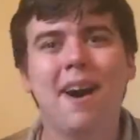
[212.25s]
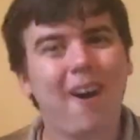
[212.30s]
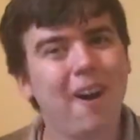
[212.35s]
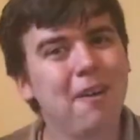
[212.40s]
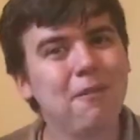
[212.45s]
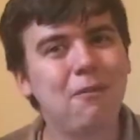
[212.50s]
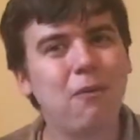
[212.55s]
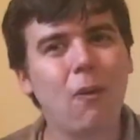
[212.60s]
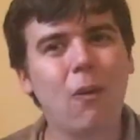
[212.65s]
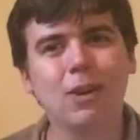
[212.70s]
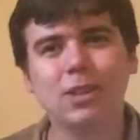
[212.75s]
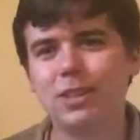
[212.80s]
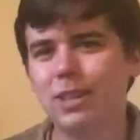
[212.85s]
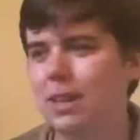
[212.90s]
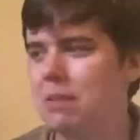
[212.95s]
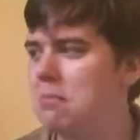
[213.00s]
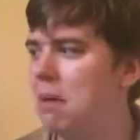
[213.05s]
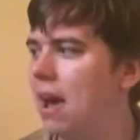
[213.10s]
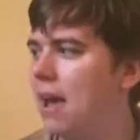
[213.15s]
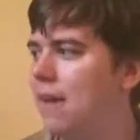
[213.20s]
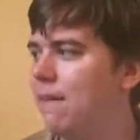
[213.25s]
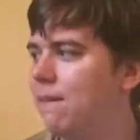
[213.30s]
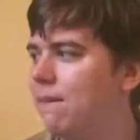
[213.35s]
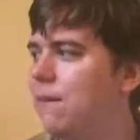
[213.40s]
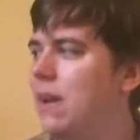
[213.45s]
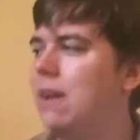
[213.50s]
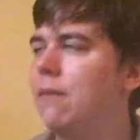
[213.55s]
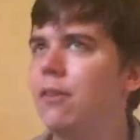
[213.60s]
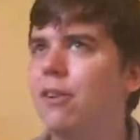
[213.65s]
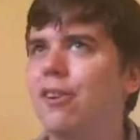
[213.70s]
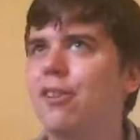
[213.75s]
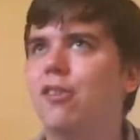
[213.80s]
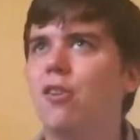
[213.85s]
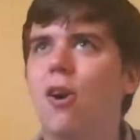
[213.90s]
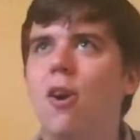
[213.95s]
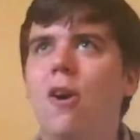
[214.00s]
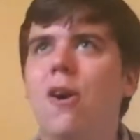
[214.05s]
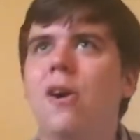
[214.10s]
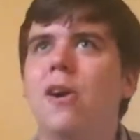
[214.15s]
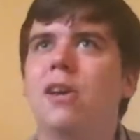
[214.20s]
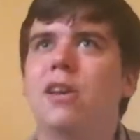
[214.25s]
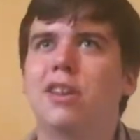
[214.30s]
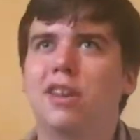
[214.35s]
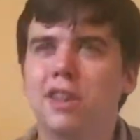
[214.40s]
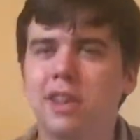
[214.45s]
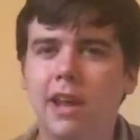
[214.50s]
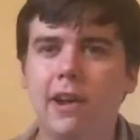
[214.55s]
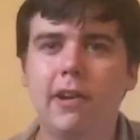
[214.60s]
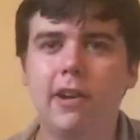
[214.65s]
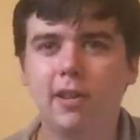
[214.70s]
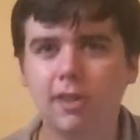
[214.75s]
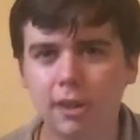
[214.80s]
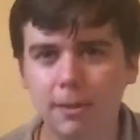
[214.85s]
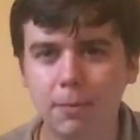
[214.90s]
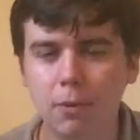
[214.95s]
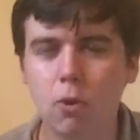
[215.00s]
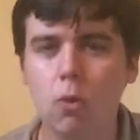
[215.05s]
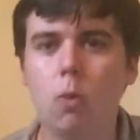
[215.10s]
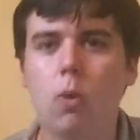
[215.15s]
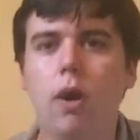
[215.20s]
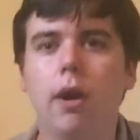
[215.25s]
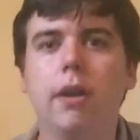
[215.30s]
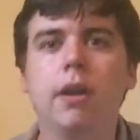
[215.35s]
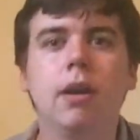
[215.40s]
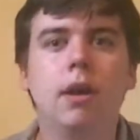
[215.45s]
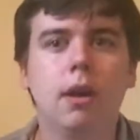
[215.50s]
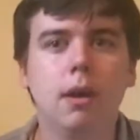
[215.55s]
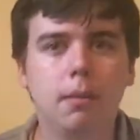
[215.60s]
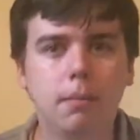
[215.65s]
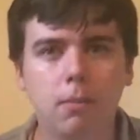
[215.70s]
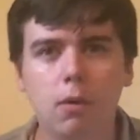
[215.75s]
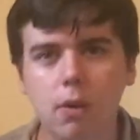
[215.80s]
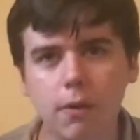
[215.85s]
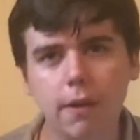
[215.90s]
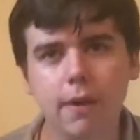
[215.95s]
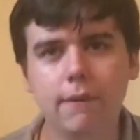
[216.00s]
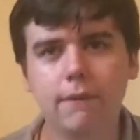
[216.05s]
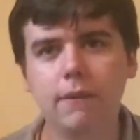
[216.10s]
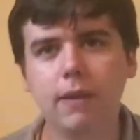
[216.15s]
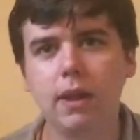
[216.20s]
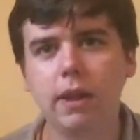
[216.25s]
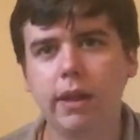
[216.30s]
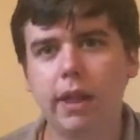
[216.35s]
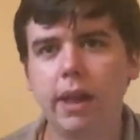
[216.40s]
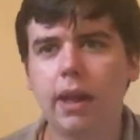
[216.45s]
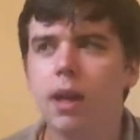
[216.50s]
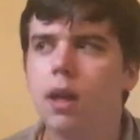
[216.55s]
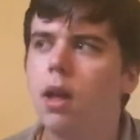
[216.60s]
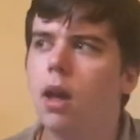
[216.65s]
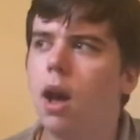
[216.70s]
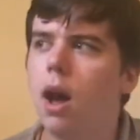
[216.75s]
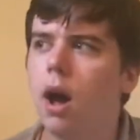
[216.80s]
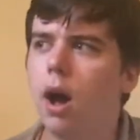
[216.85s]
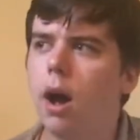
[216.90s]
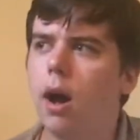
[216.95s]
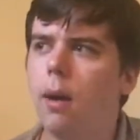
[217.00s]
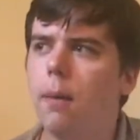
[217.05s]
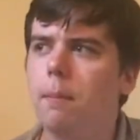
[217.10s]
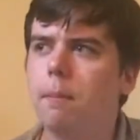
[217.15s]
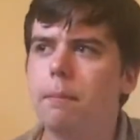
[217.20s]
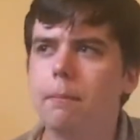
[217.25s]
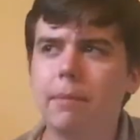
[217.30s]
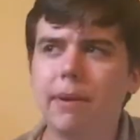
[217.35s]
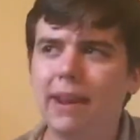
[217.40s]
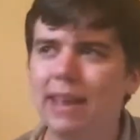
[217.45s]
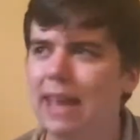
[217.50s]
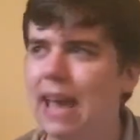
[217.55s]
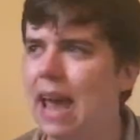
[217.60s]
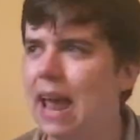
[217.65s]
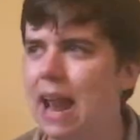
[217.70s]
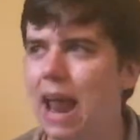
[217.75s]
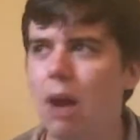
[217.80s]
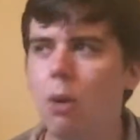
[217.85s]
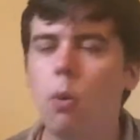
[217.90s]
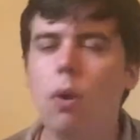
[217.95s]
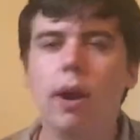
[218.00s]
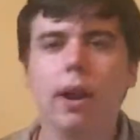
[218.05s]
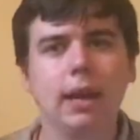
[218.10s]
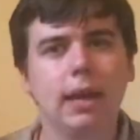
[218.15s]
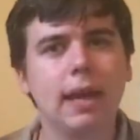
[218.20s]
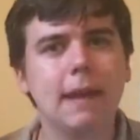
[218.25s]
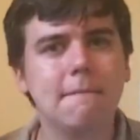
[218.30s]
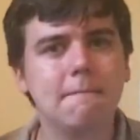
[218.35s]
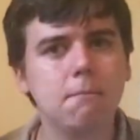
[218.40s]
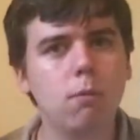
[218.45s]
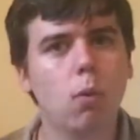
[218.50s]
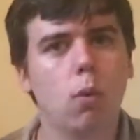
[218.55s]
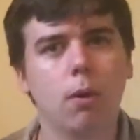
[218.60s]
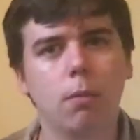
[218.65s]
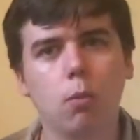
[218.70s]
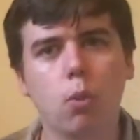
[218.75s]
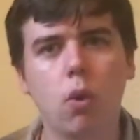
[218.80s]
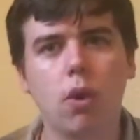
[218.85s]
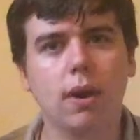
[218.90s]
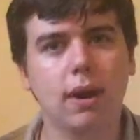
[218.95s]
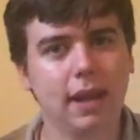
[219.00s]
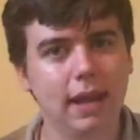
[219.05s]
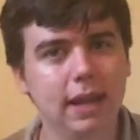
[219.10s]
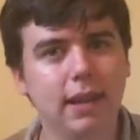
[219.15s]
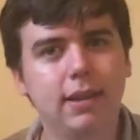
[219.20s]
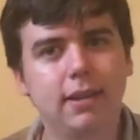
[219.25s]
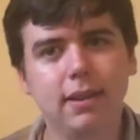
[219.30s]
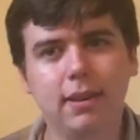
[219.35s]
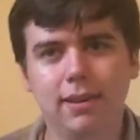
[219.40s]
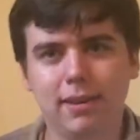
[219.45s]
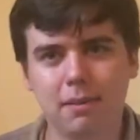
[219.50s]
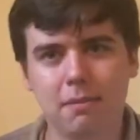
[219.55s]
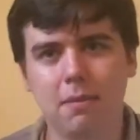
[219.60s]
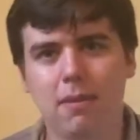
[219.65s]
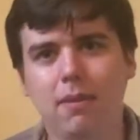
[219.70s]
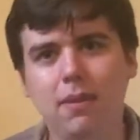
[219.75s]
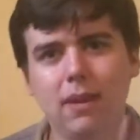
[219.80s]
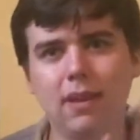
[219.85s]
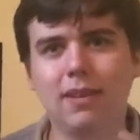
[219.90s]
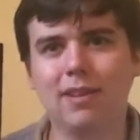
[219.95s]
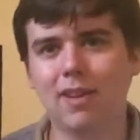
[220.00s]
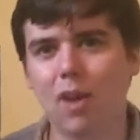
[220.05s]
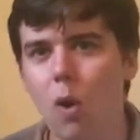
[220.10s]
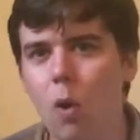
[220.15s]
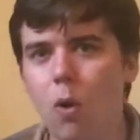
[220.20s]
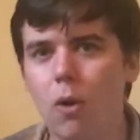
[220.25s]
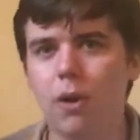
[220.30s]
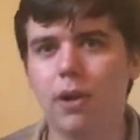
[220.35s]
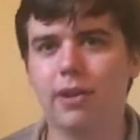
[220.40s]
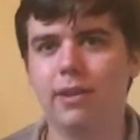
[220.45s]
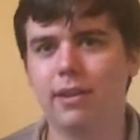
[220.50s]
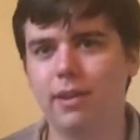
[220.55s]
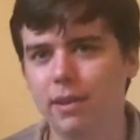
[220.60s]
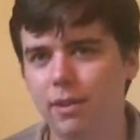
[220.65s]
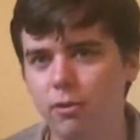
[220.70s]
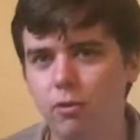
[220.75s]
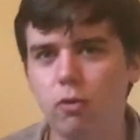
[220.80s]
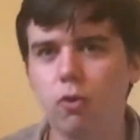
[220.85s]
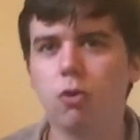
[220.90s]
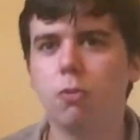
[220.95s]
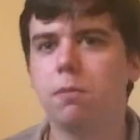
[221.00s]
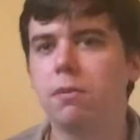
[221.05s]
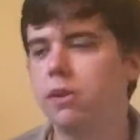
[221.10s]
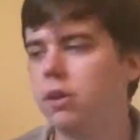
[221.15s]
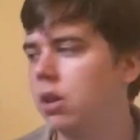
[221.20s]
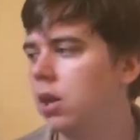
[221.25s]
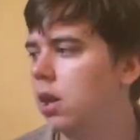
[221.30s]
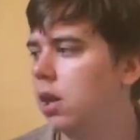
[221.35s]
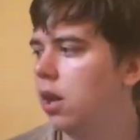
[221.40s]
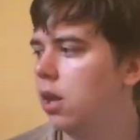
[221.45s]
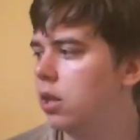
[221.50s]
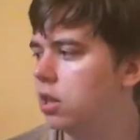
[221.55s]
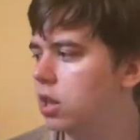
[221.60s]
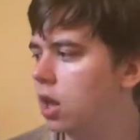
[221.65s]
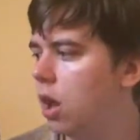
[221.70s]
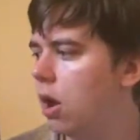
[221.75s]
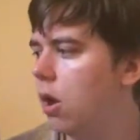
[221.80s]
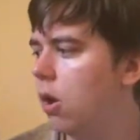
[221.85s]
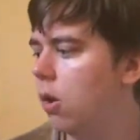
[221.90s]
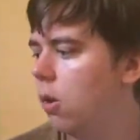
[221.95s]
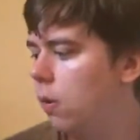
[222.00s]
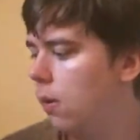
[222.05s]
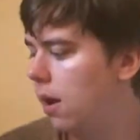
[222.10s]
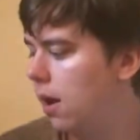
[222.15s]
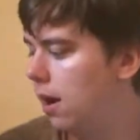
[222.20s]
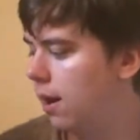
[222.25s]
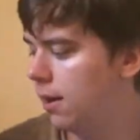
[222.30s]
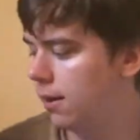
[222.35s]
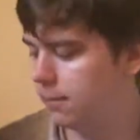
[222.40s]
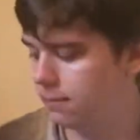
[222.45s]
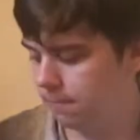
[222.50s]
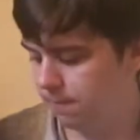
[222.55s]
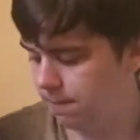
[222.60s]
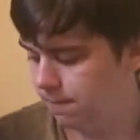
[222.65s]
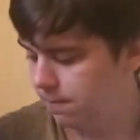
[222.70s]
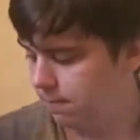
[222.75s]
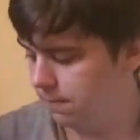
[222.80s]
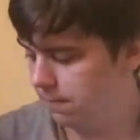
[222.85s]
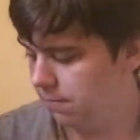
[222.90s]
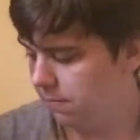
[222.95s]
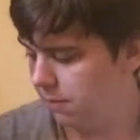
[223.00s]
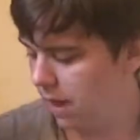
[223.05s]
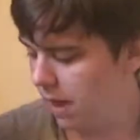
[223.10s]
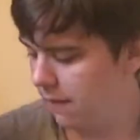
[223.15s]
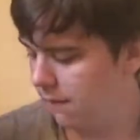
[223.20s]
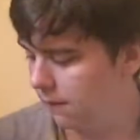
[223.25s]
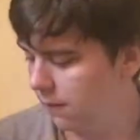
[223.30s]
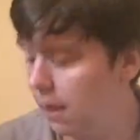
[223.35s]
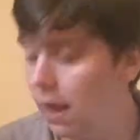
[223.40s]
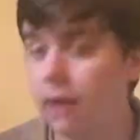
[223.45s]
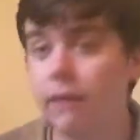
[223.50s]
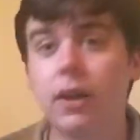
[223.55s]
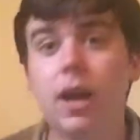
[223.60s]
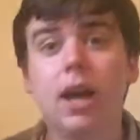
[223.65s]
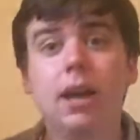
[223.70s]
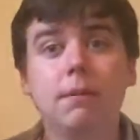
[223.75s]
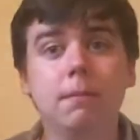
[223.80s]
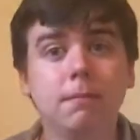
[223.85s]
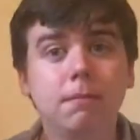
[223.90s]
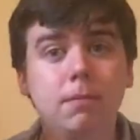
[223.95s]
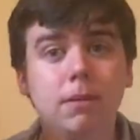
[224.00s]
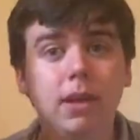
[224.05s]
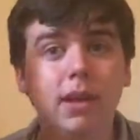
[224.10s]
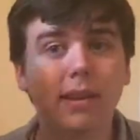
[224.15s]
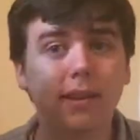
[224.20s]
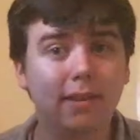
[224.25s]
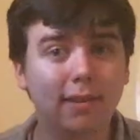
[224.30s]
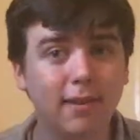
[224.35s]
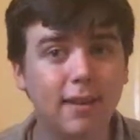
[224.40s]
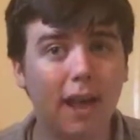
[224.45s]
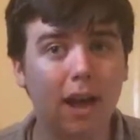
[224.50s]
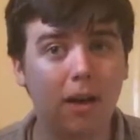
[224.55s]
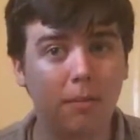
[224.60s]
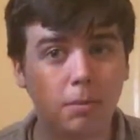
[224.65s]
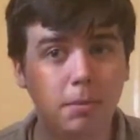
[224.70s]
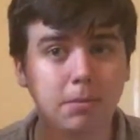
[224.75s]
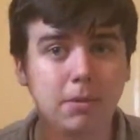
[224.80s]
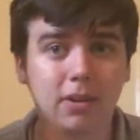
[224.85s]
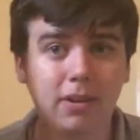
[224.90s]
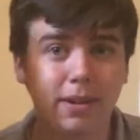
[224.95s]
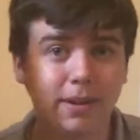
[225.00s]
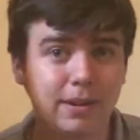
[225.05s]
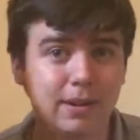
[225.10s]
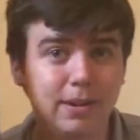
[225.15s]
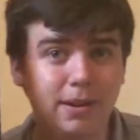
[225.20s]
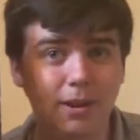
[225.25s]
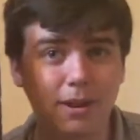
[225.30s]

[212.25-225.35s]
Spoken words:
my favorite song is a stereotypical one, More Than a Feeling. But again, I want to get more and more into some of these artists and groups. So, thankfully I got this album to listen